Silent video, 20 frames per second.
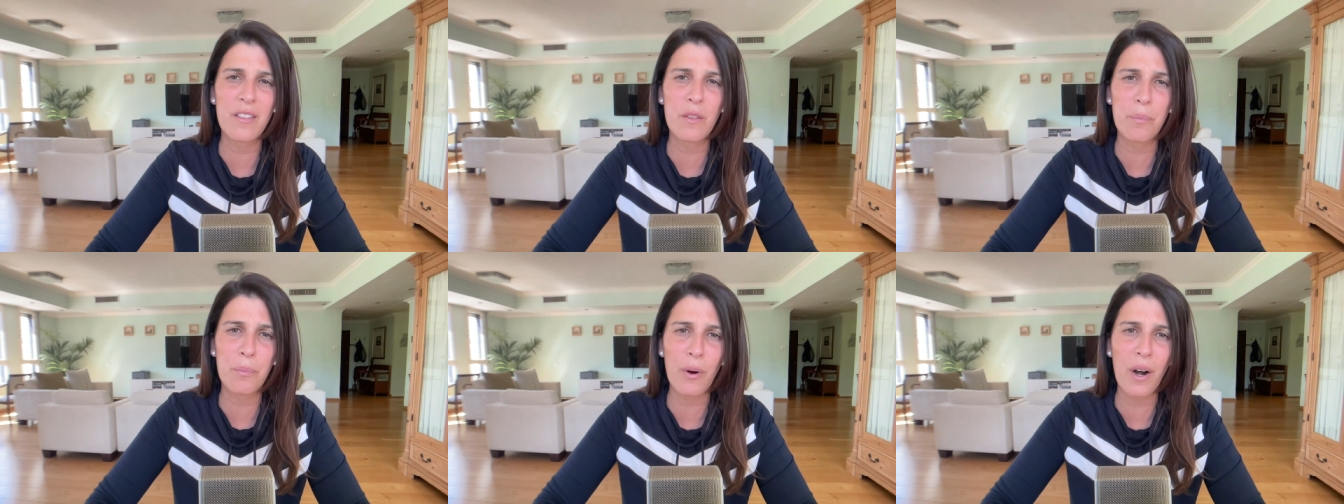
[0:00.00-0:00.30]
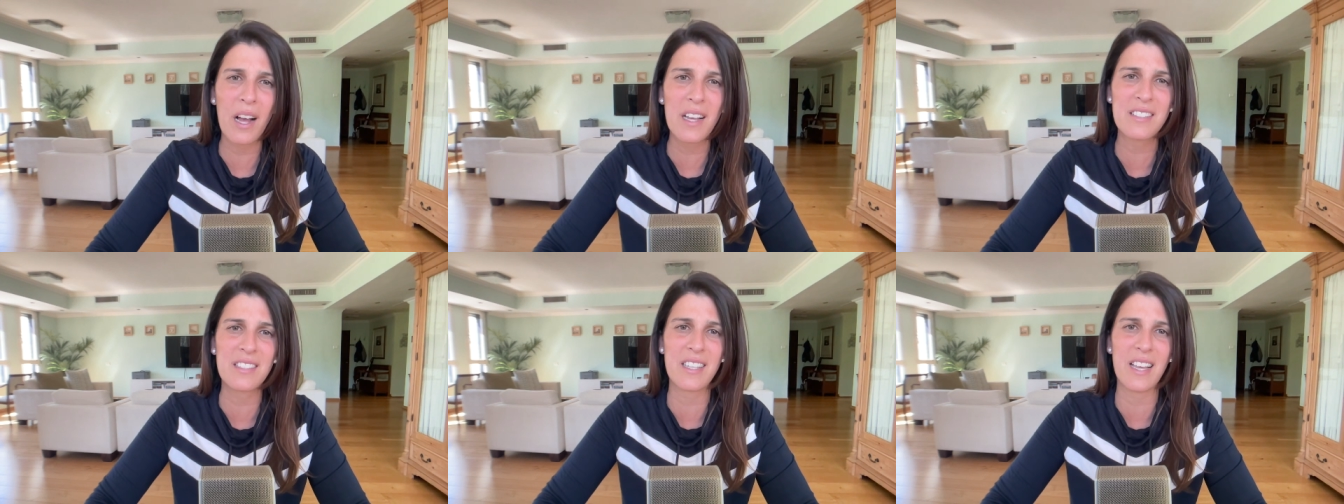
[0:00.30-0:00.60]
the
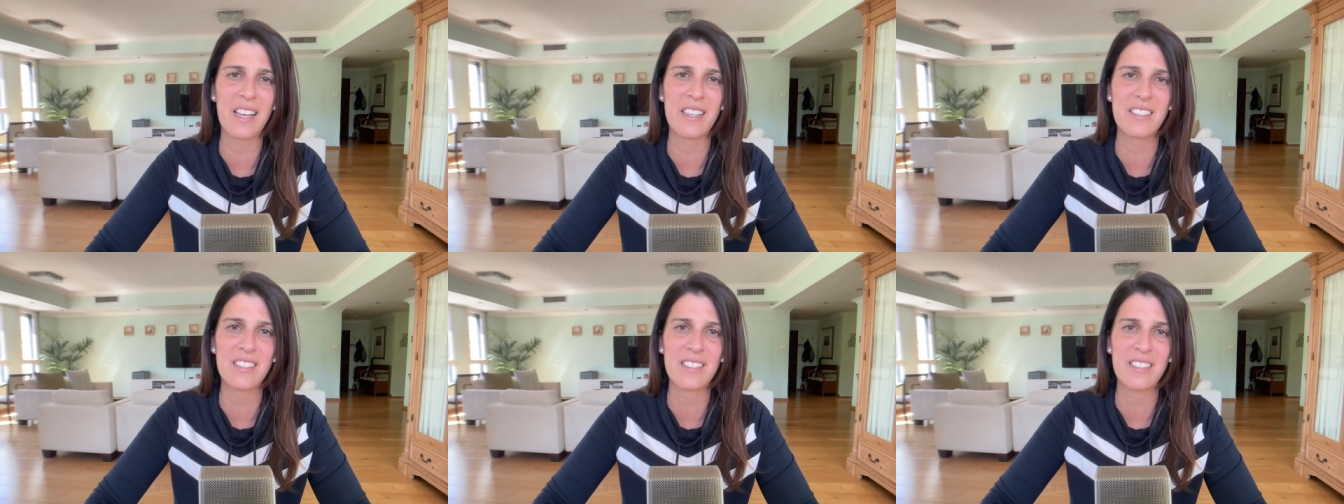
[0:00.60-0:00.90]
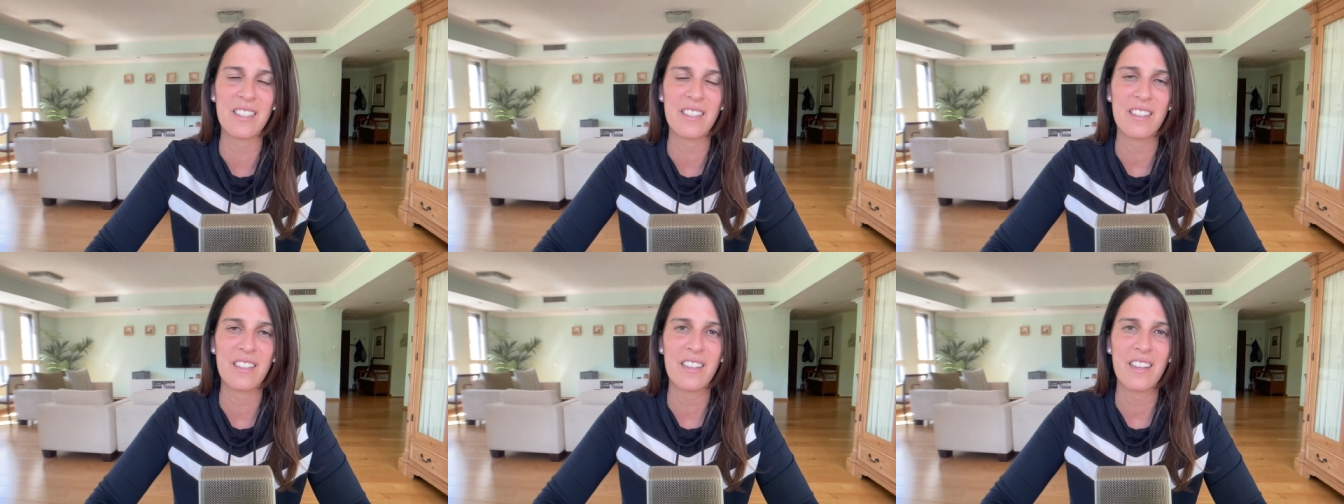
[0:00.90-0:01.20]

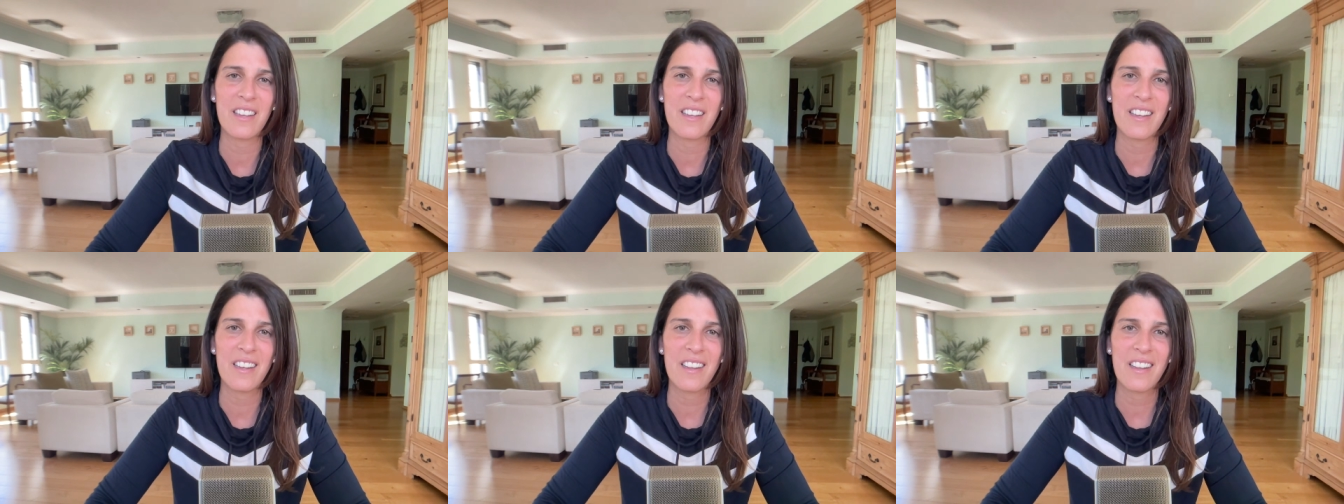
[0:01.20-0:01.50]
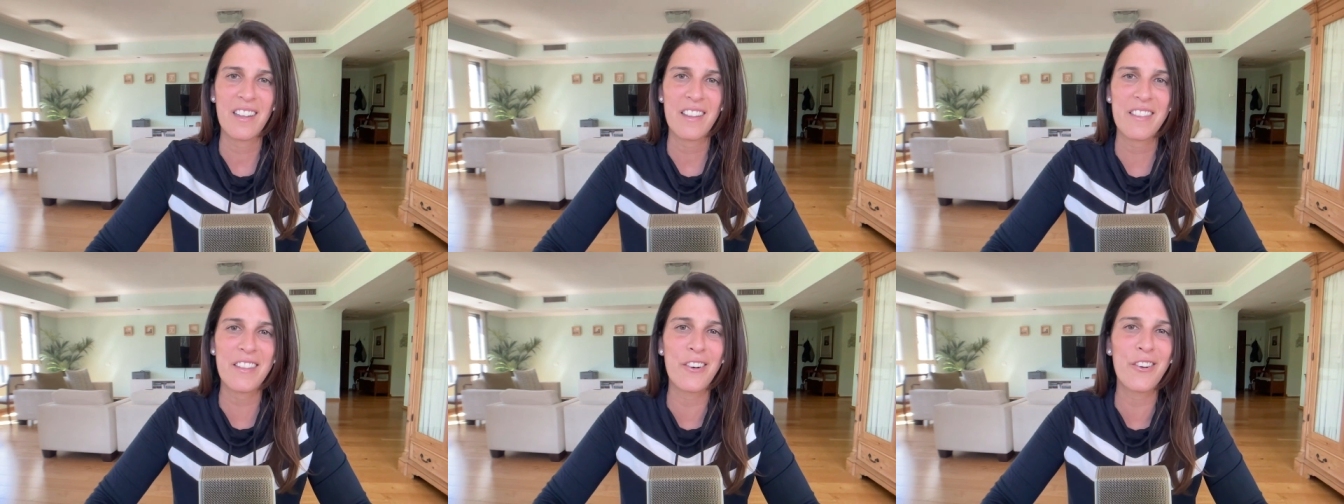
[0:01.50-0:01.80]
process.
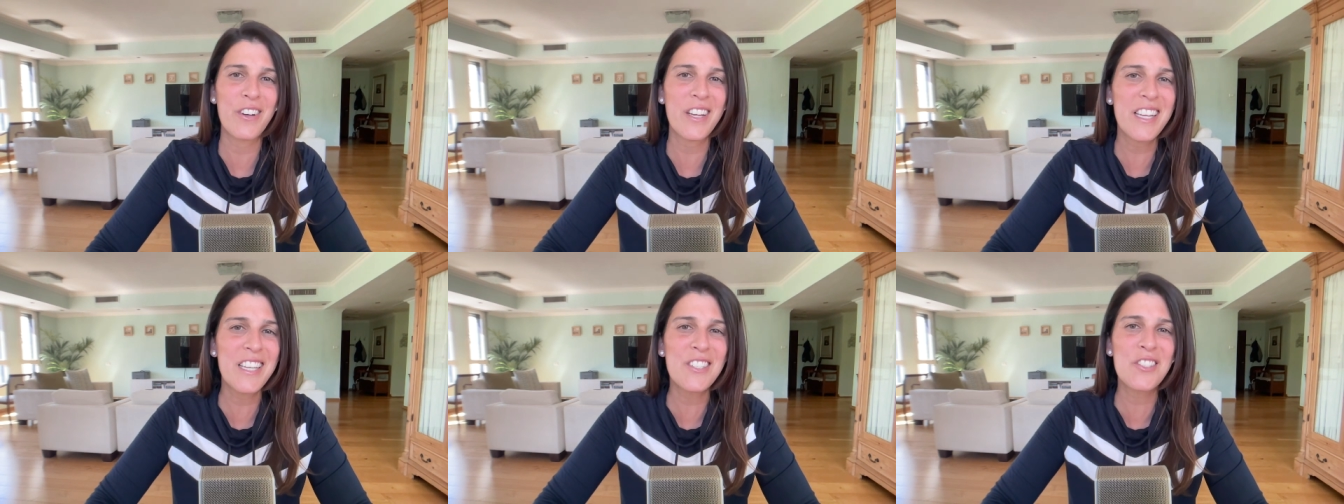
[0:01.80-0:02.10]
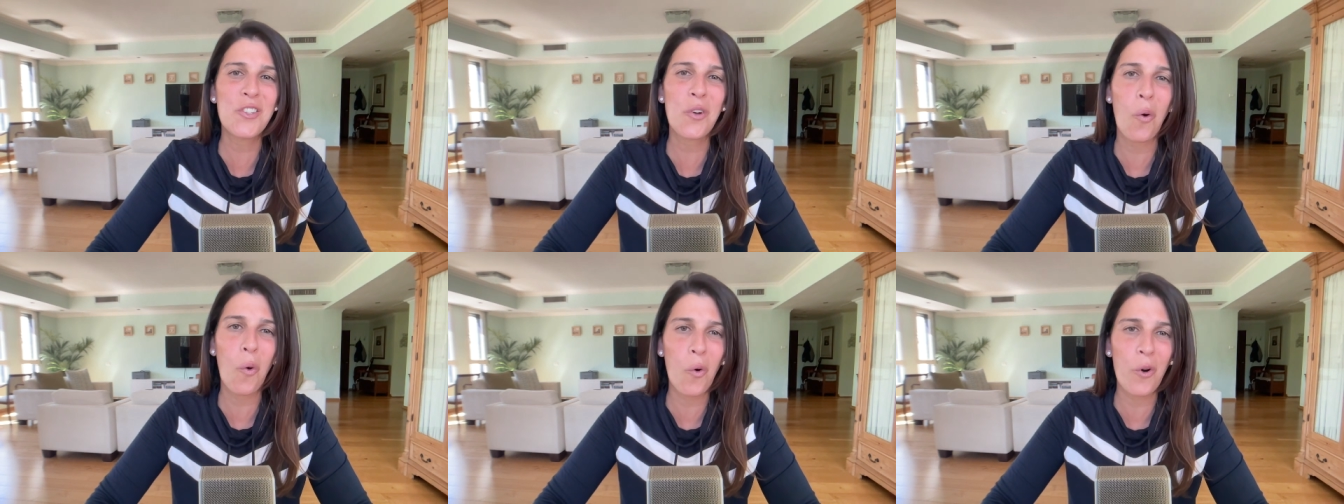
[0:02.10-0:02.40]
There
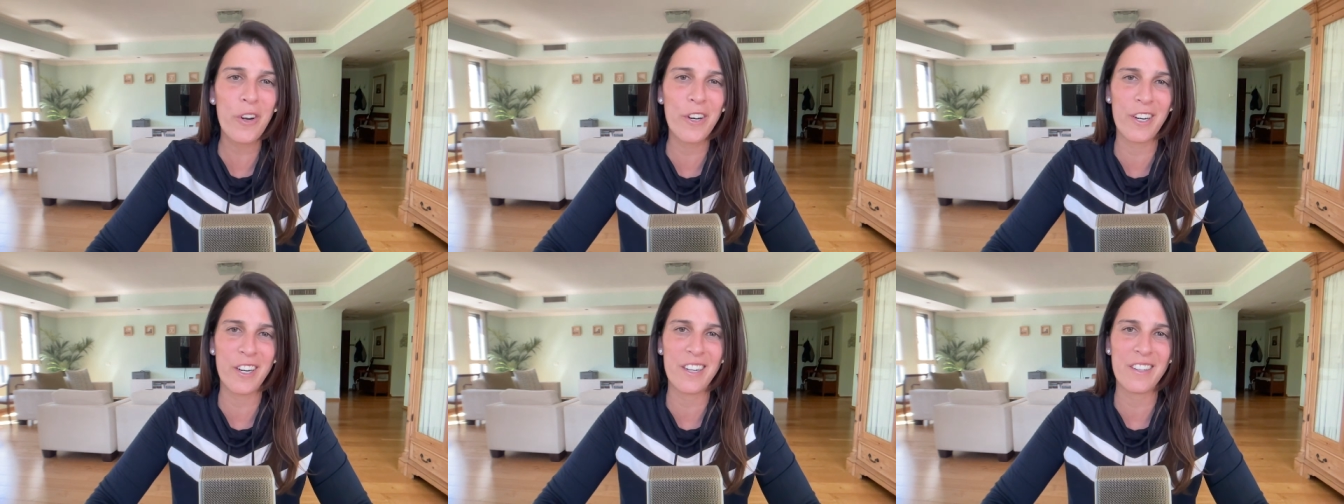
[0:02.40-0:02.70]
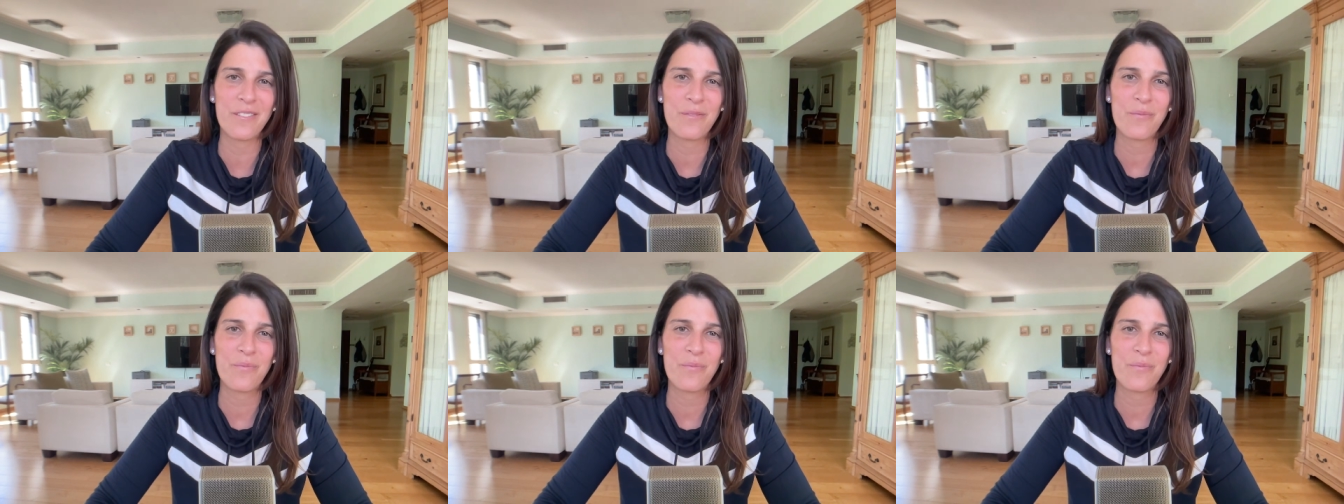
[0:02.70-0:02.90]
is order